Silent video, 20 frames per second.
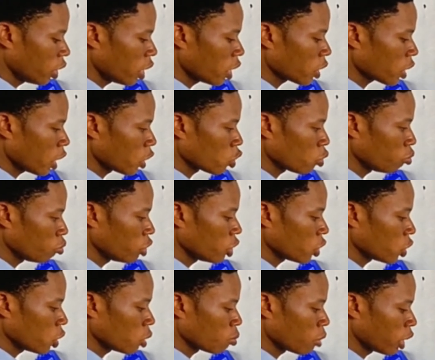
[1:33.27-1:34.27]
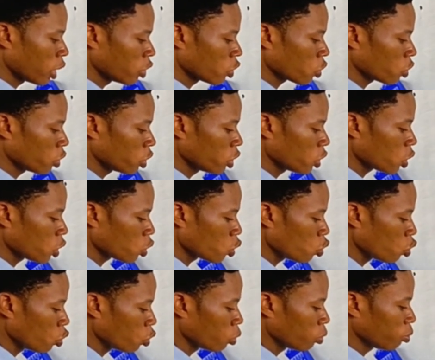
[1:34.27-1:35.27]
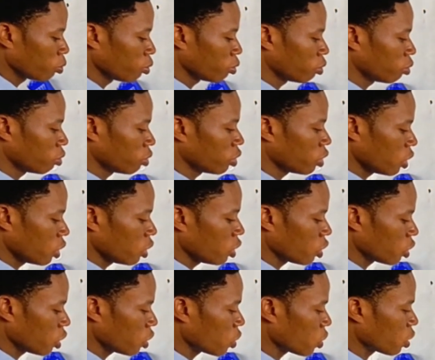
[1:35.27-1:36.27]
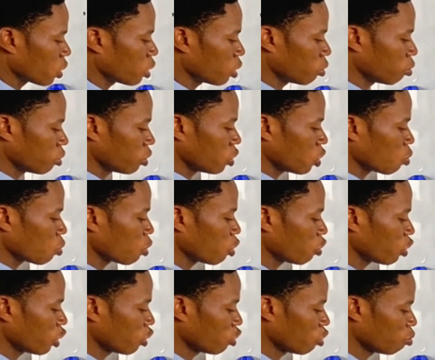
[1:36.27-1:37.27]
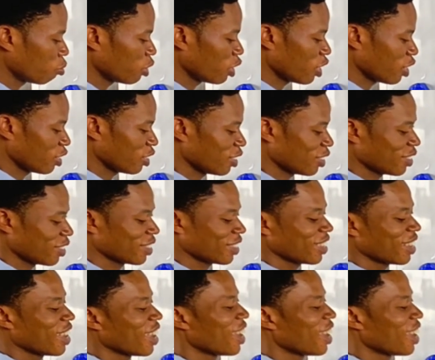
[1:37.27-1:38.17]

Let's assume this is my, sorry, this is your intestine because my own cannot be like this.